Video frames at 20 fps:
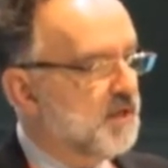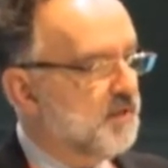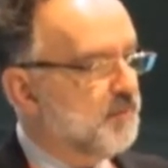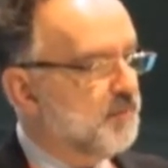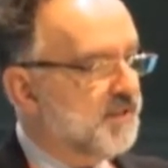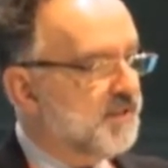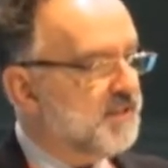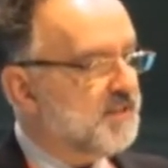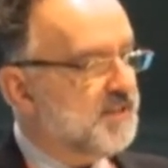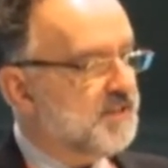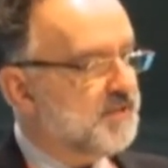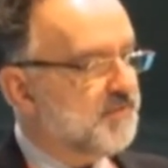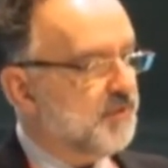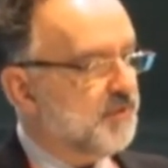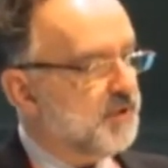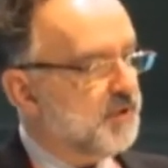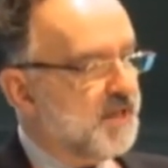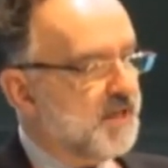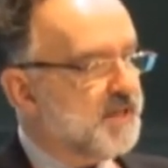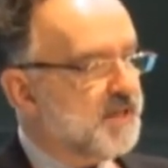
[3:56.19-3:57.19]
But then he's
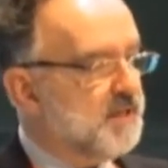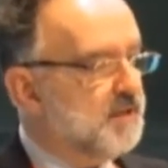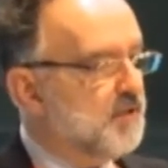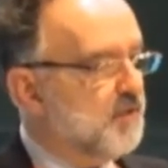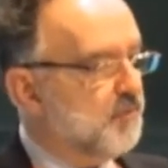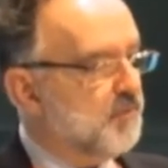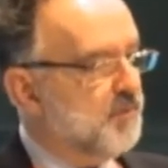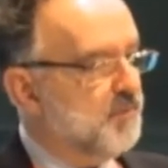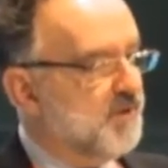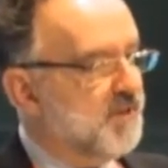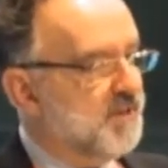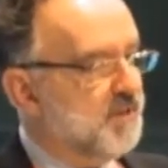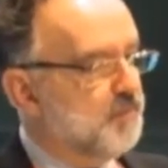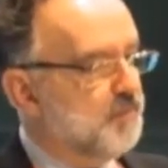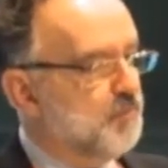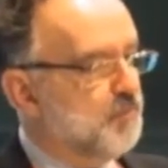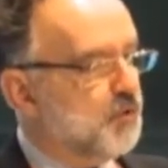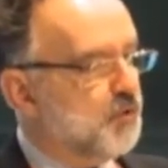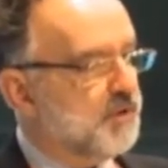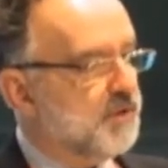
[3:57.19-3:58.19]
forgetting the 3
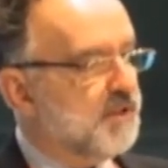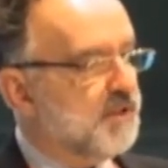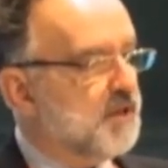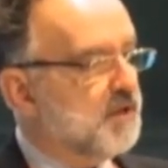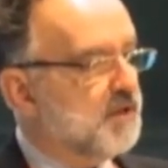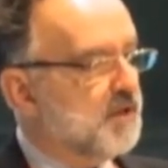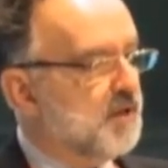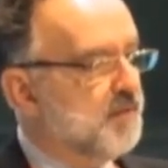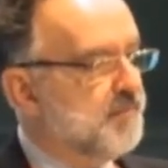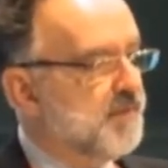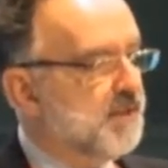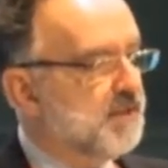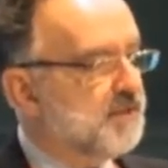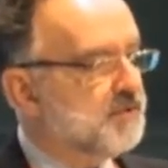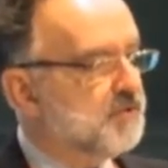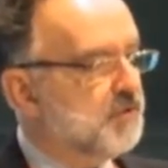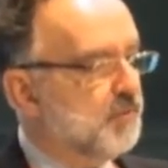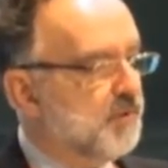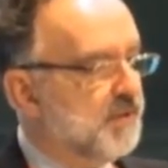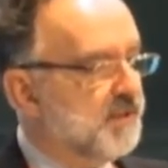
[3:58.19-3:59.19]
billion more that are coming.
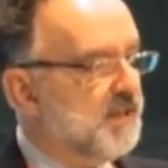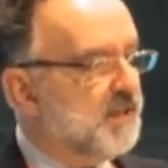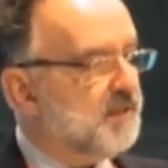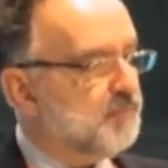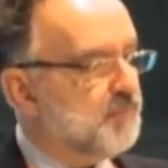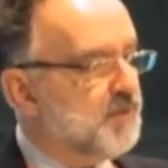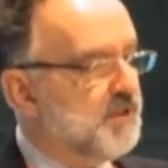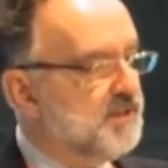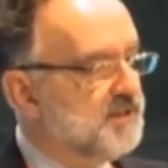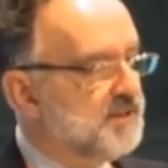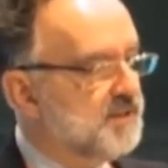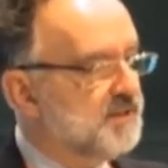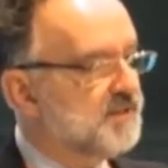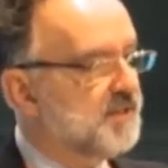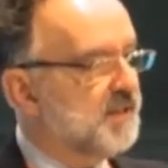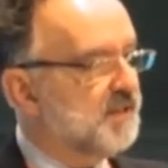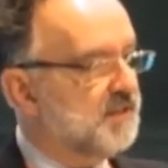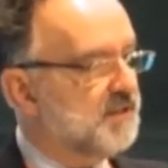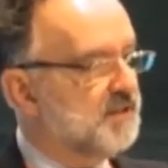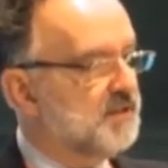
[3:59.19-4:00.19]
So what that means is
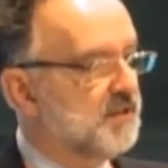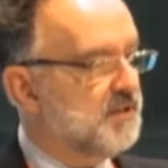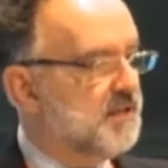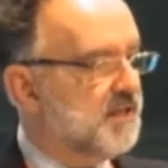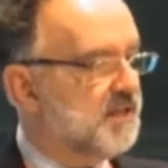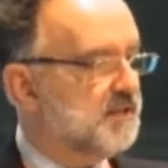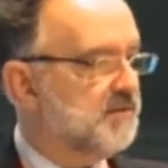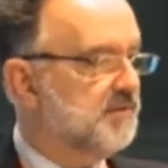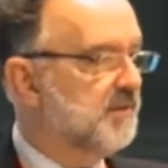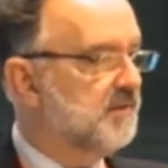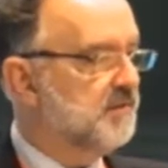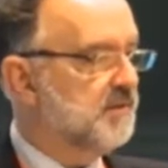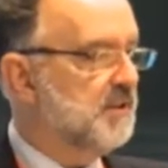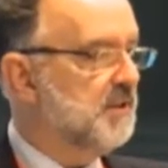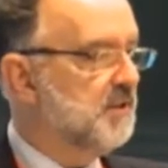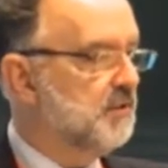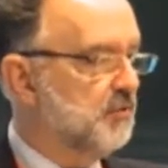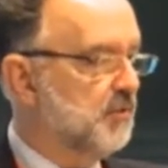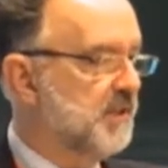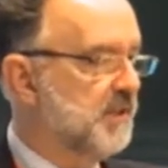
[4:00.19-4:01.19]
that the next
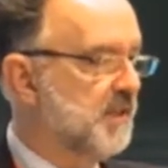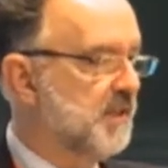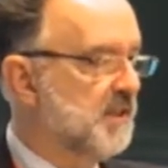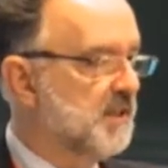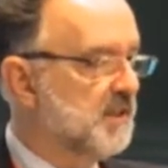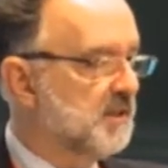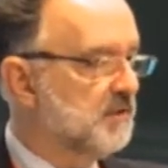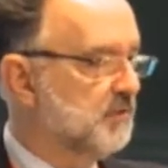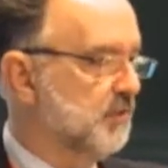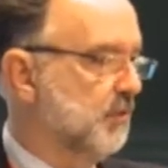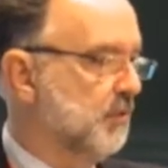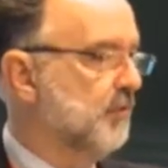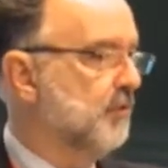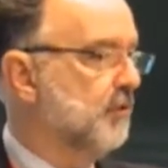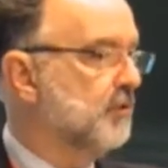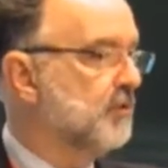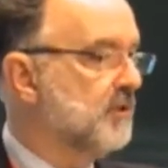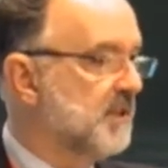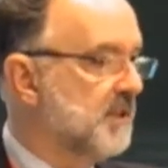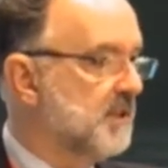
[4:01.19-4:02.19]
15, 20 years, or
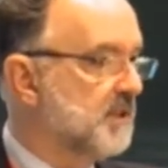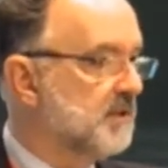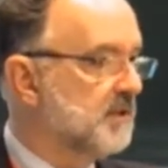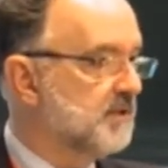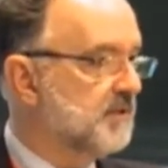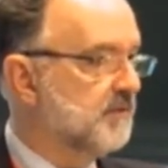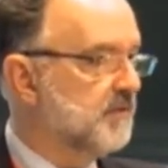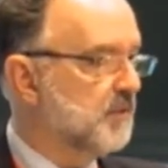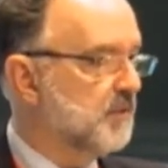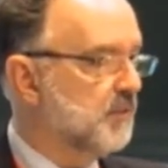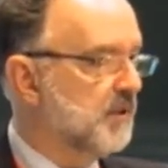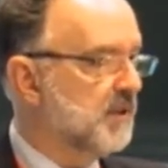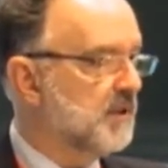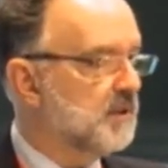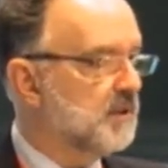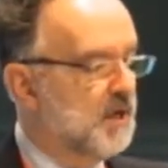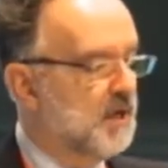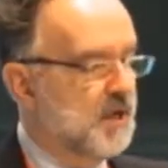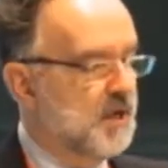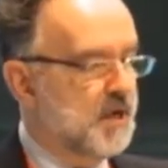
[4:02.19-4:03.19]
30 years, if you
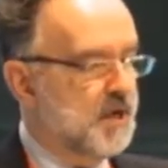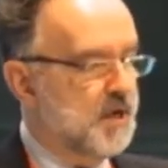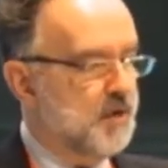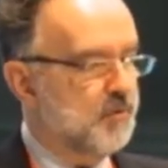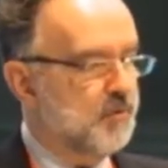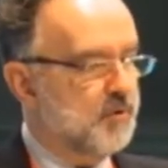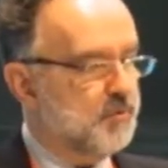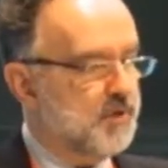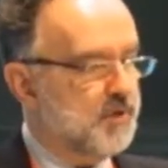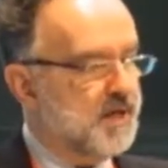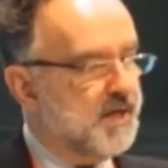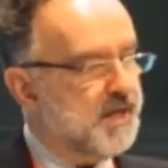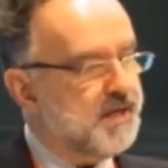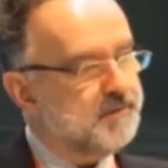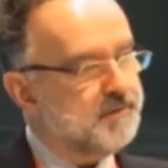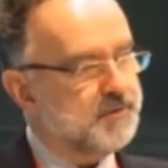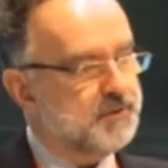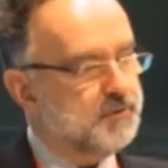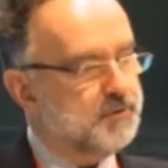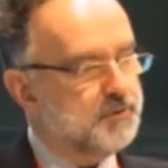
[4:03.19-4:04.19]
will, we will
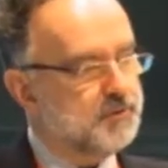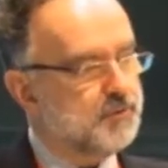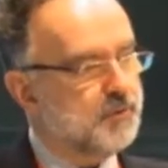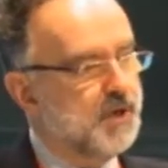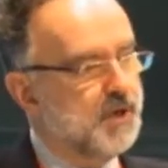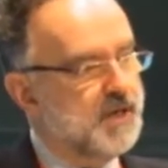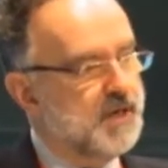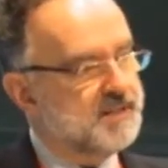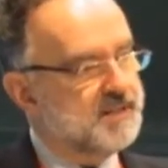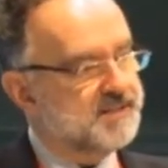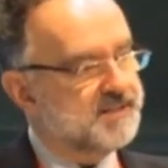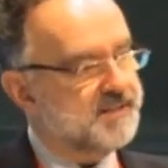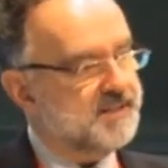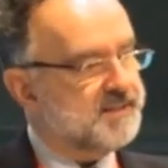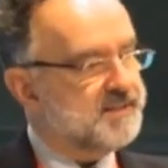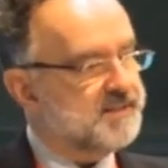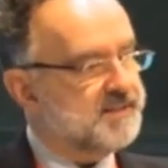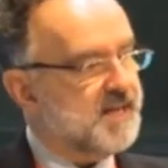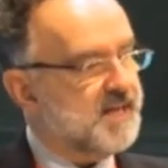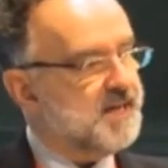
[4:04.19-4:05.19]
have to do
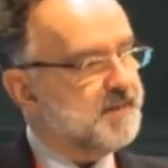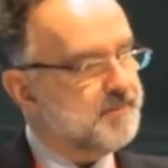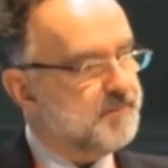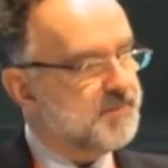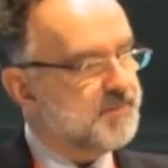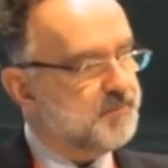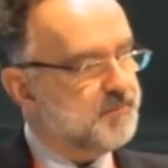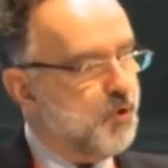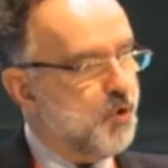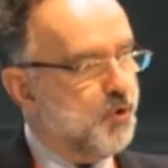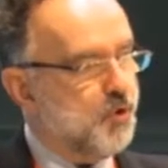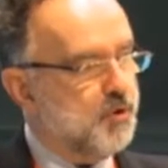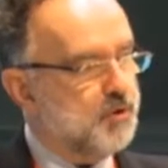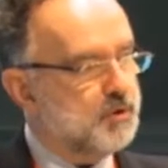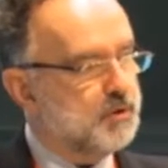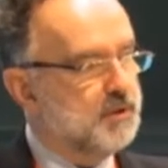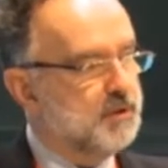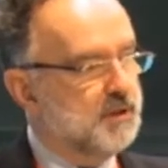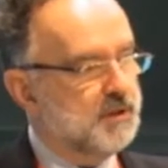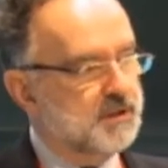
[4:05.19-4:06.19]
6 times
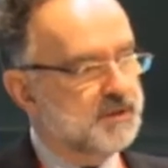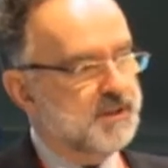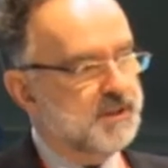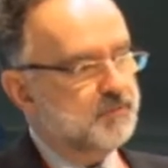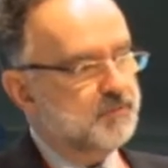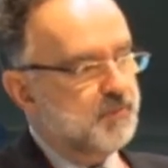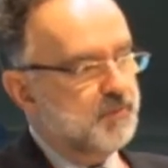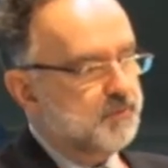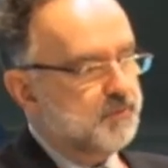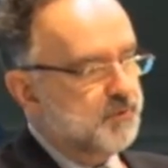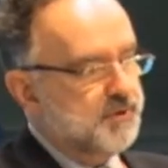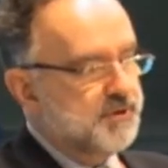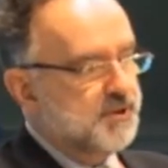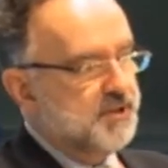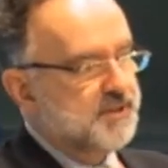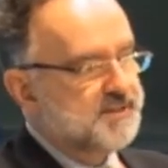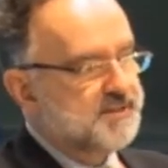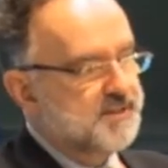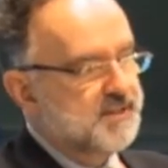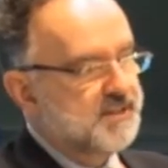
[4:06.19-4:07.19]
more than what we
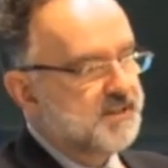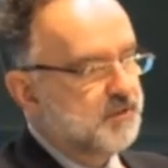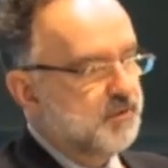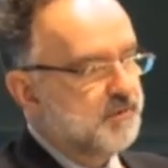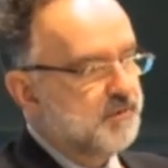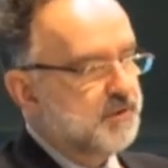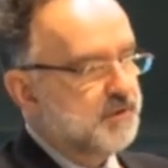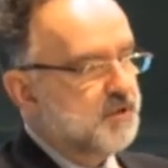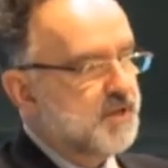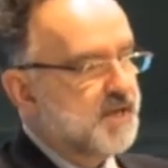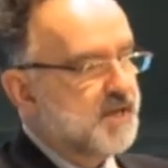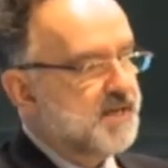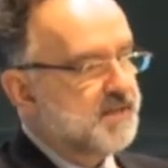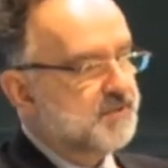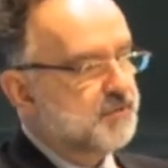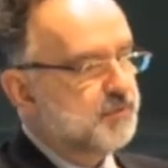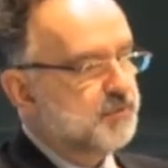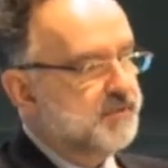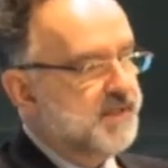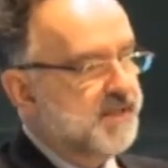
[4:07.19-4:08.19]
just did over the
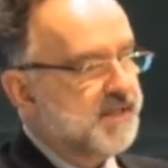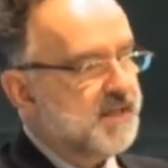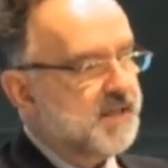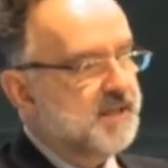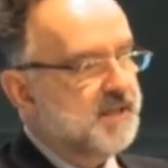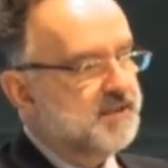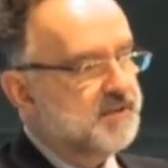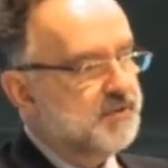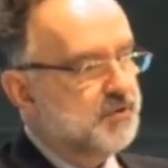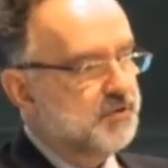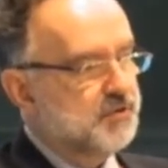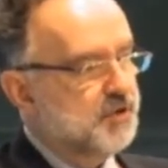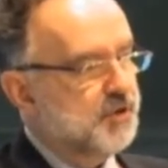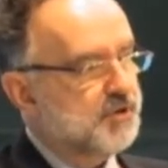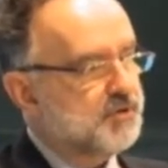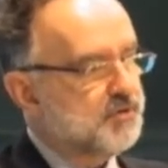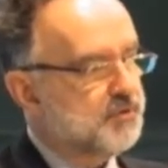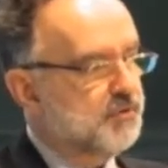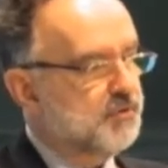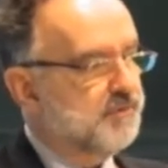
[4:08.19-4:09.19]
last 2 decades
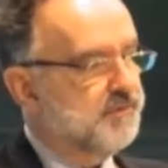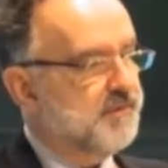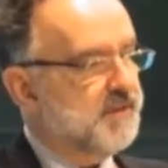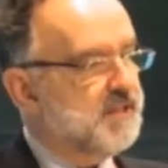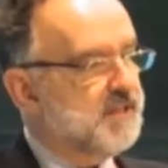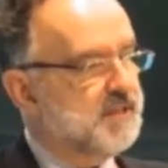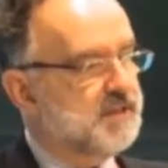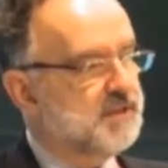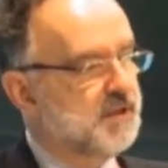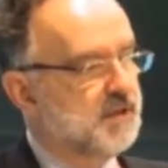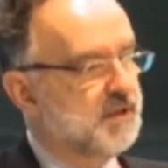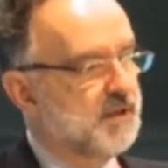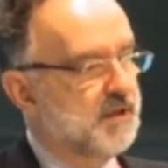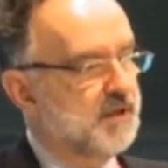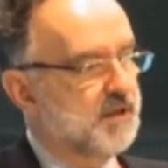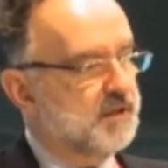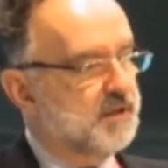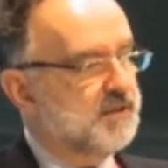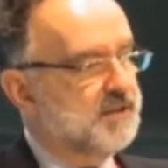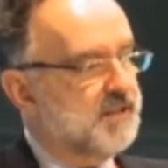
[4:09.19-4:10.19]
just to feed
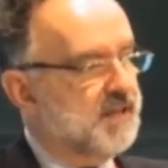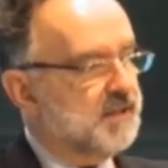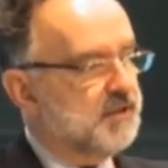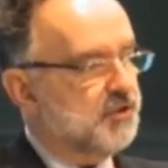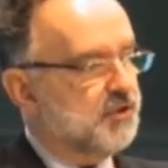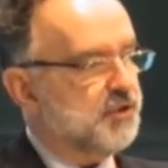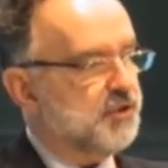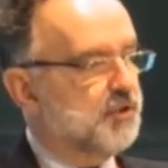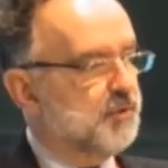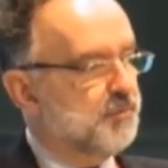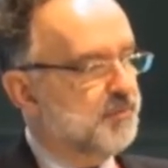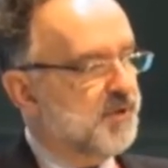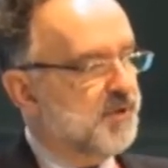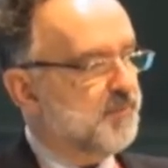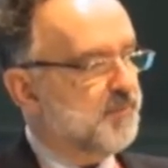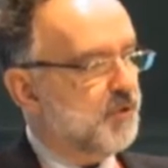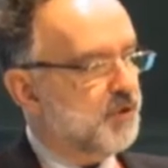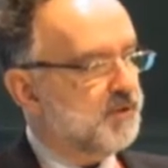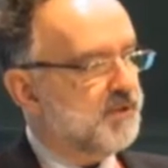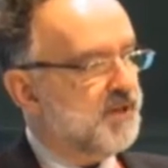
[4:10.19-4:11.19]
the additional
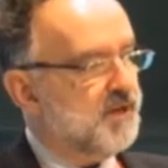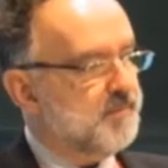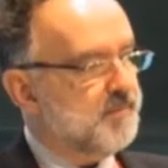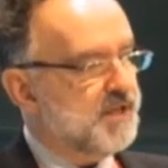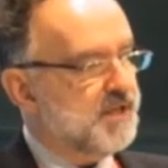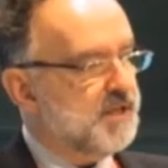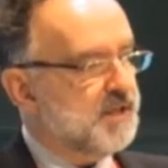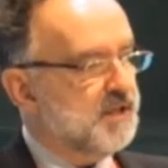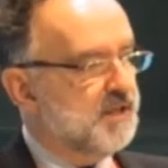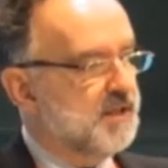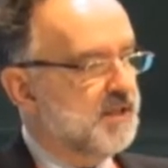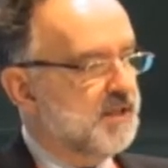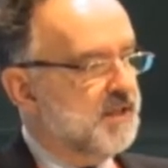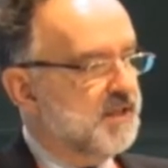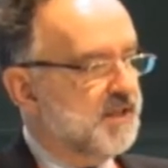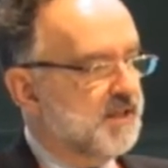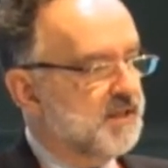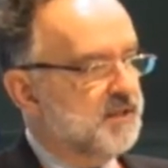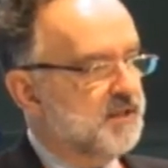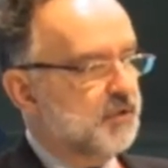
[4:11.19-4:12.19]
people coming
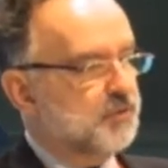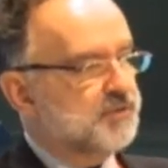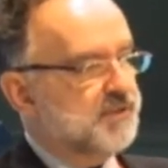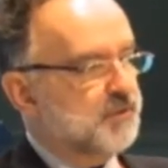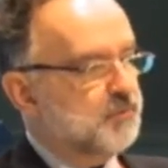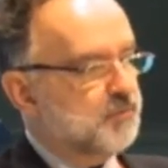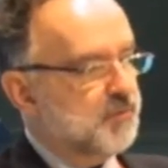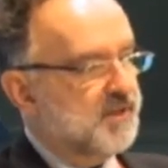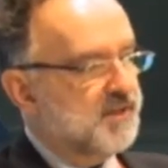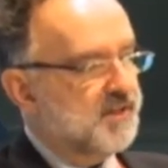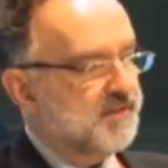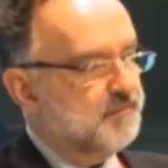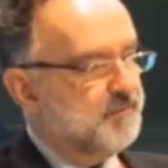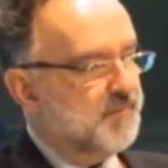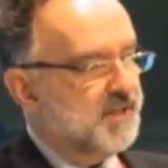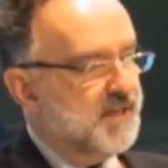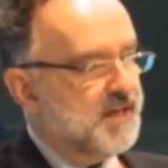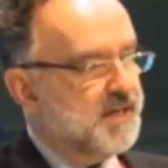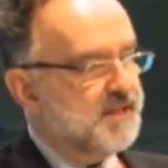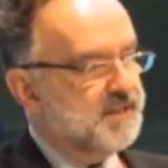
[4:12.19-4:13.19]
and those that were left
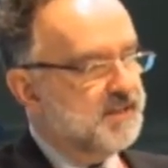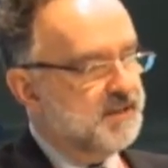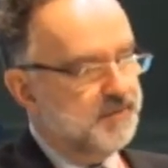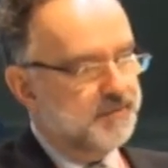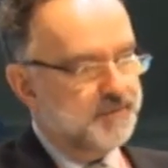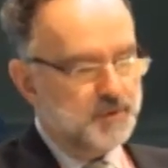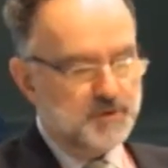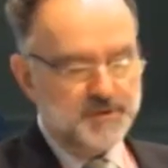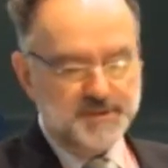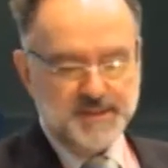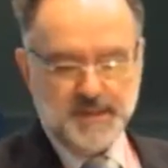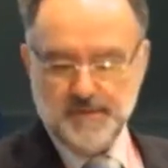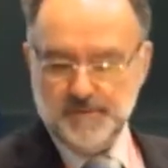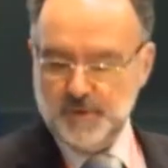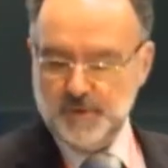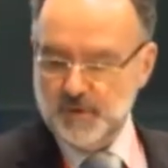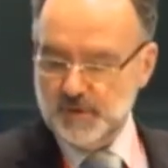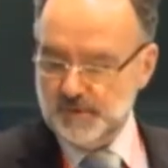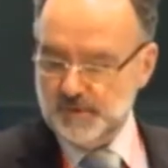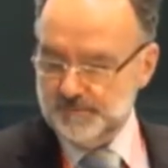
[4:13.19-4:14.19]
behind in the first
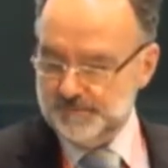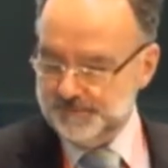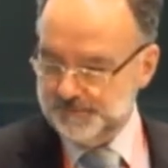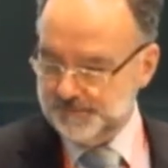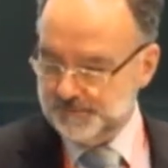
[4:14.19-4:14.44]
effort.